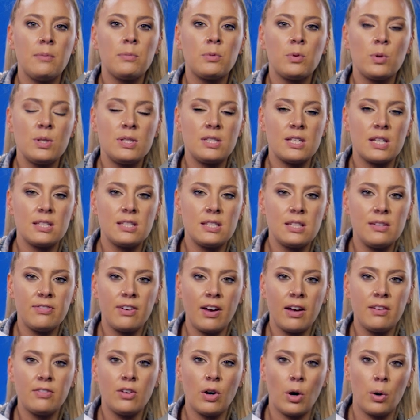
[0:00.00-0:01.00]

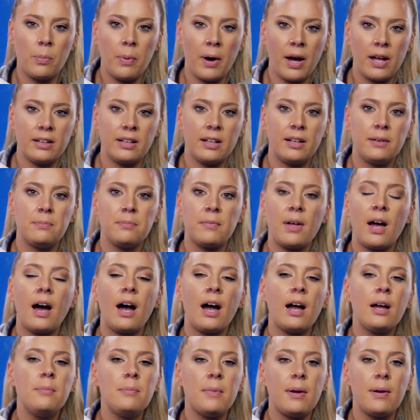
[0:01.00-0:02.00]
M365 Copilot,
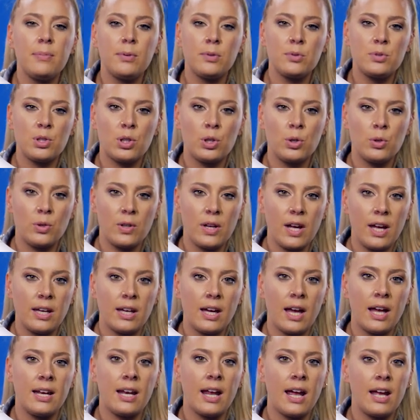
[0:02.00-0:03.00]
I'm able to
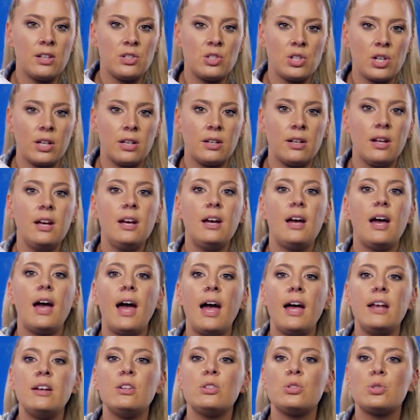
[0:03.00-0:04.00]
create an agent
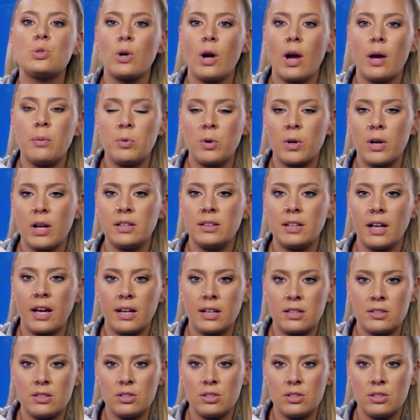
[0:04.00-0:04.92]
and describe what I'd like